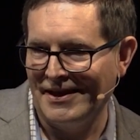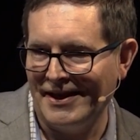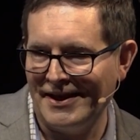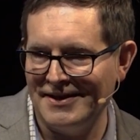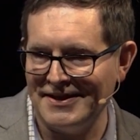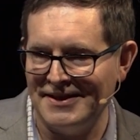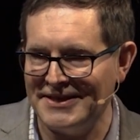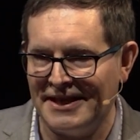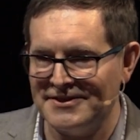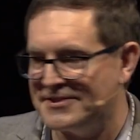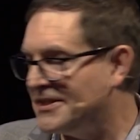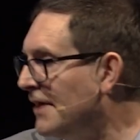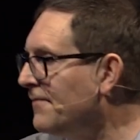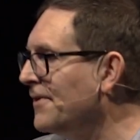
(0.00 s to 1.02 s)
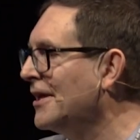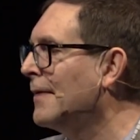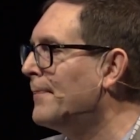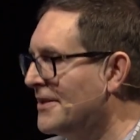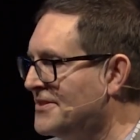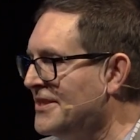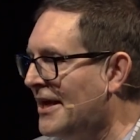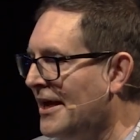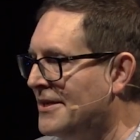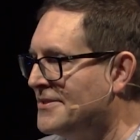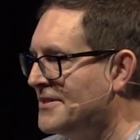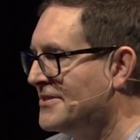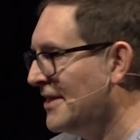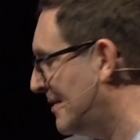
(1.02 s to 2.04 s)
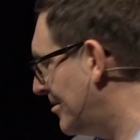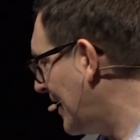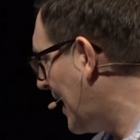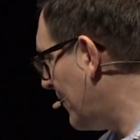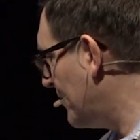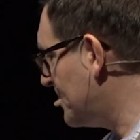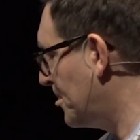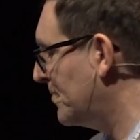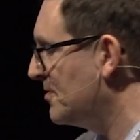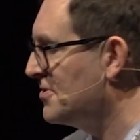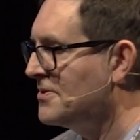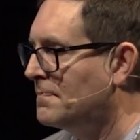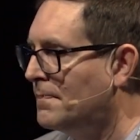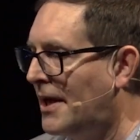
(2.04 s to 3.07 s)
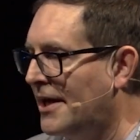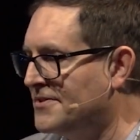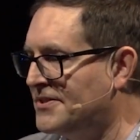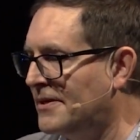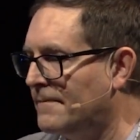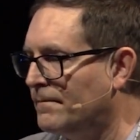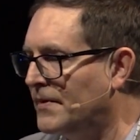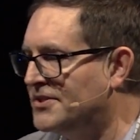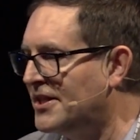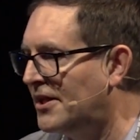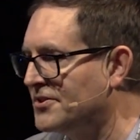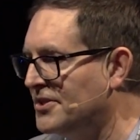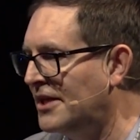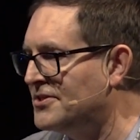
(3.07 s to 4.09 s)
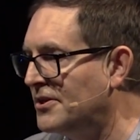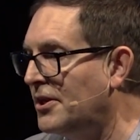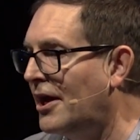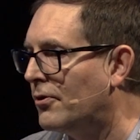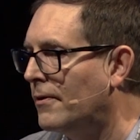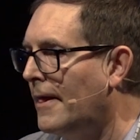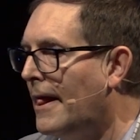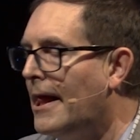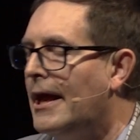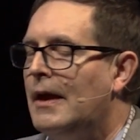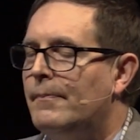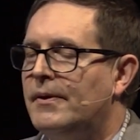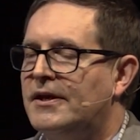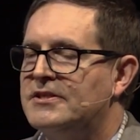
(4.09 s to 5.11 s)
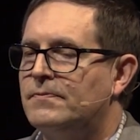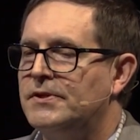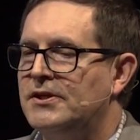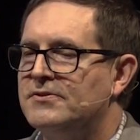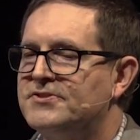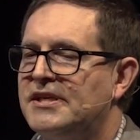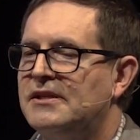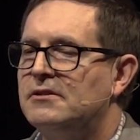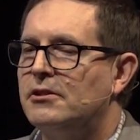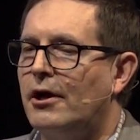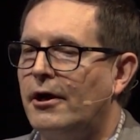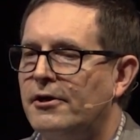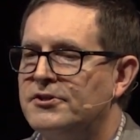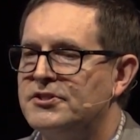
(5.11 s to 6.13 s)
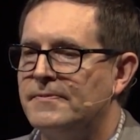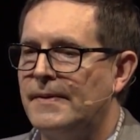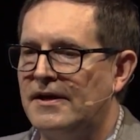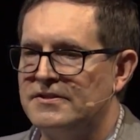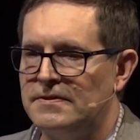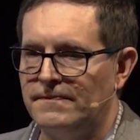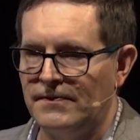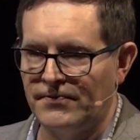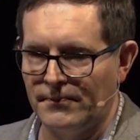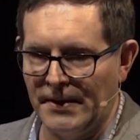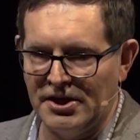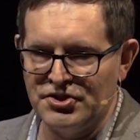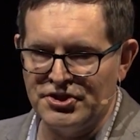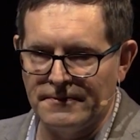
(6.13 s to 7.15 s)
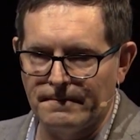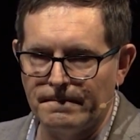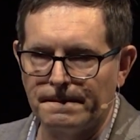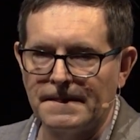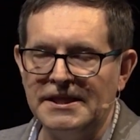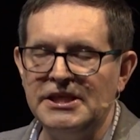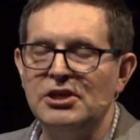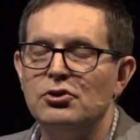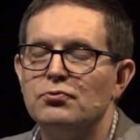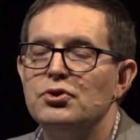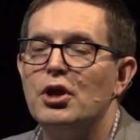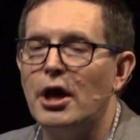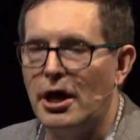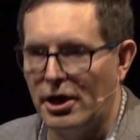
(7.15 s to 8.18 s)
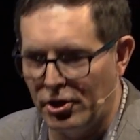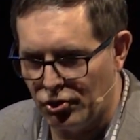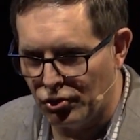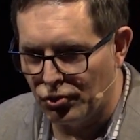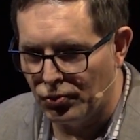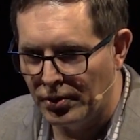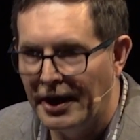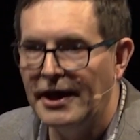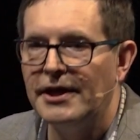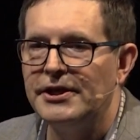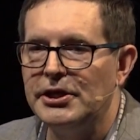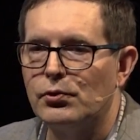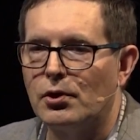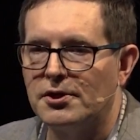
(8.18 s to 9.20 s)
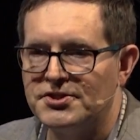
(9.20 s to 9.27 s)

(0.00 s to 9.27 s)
Is that just giving up on science to say that that was produced by some intelligent agent? No, because when you see large amounts of information, you know you are